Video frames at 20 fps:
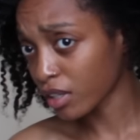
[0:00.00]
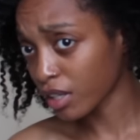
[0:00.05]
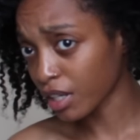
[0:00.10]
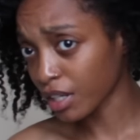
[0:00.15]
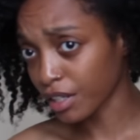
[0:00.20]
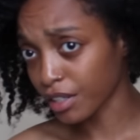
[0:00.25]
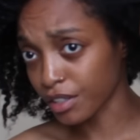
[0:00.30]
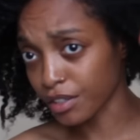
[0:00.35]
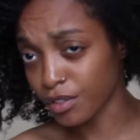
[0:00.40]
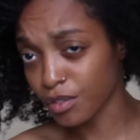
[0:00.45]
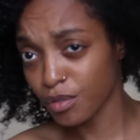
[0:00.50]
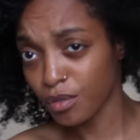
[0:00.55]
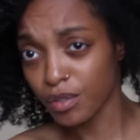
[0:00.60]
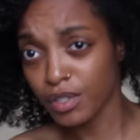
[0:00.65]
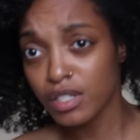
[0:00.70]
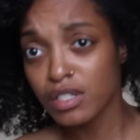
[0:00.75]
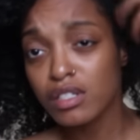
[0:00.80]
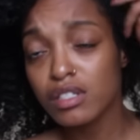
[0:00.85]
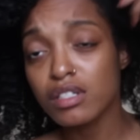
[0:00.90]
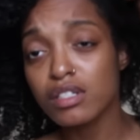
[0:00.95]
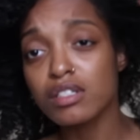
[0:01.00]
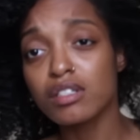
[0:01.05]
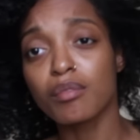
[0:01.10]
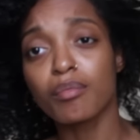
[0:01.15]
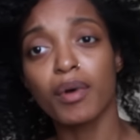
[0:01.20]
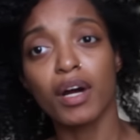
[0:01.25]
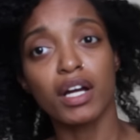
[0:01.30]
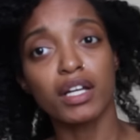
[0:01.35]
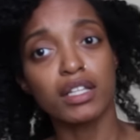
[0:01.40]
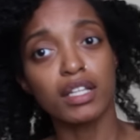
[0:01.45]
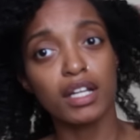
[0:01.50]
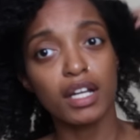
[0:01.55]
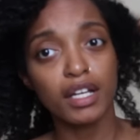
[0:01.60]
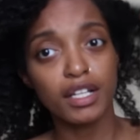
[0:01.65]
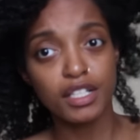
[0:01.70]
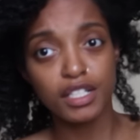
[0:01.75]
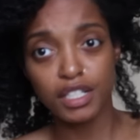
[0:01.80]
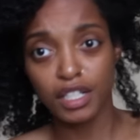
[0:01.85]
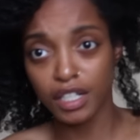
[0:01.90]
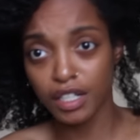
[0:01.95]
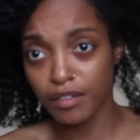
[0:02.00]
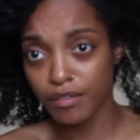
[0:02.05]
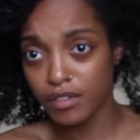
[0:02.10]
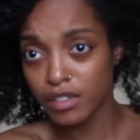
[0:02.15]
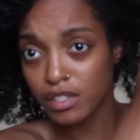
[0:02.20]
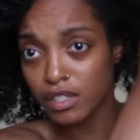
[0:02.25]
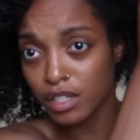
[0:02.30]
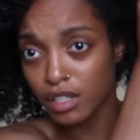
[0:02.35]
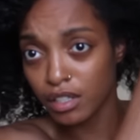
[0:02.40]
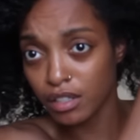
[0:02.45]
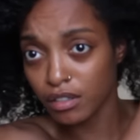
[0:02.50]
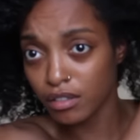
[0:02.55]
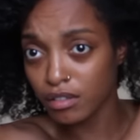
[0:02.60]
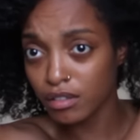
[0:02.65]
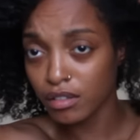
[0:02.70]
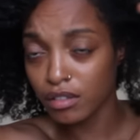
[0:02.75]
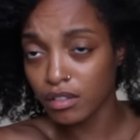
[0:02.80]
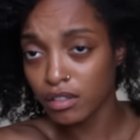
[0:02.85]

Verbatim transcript: I had it in twists. is the part that I shaved, so